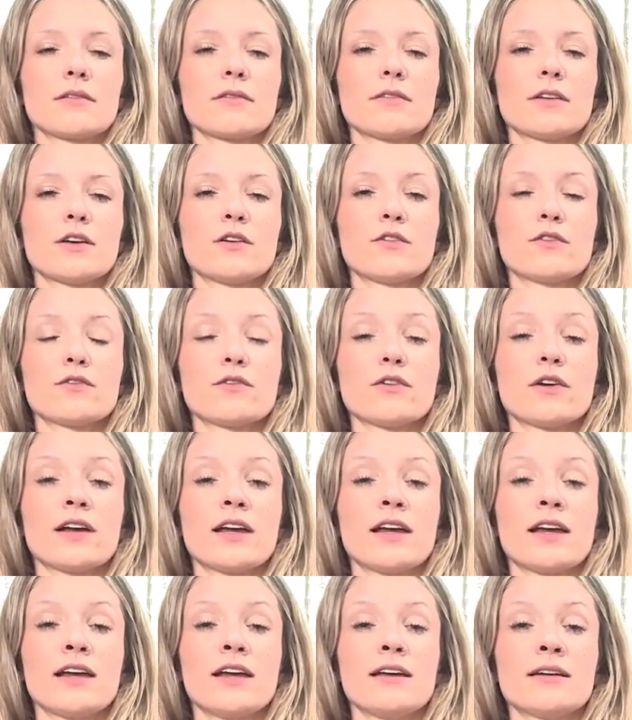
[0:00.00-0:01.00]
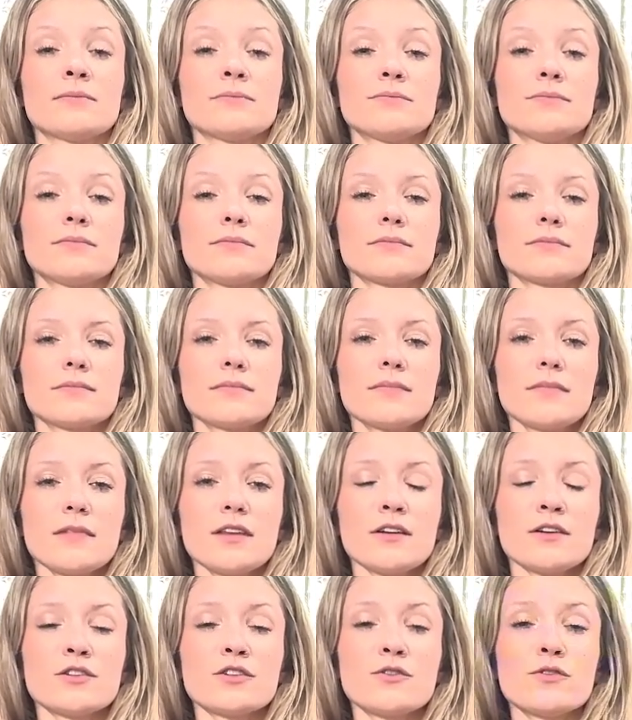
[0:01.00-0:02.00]
Feel free
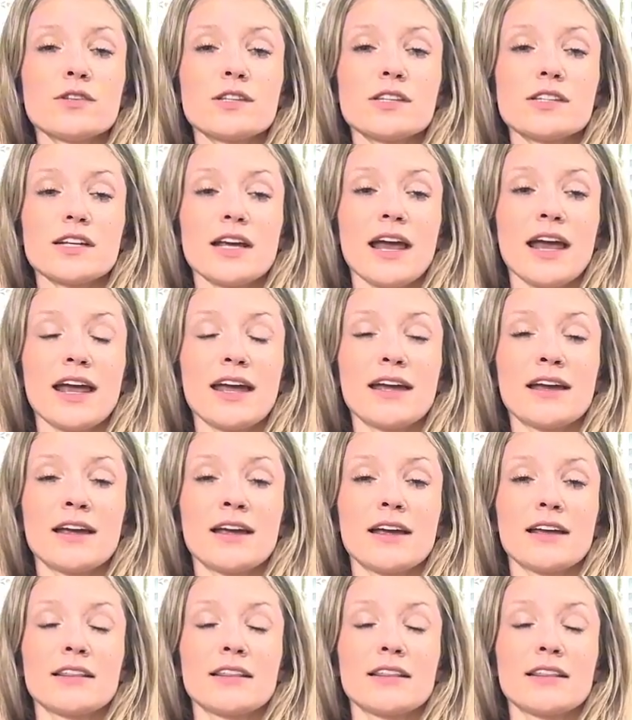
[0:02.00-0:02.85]
to stay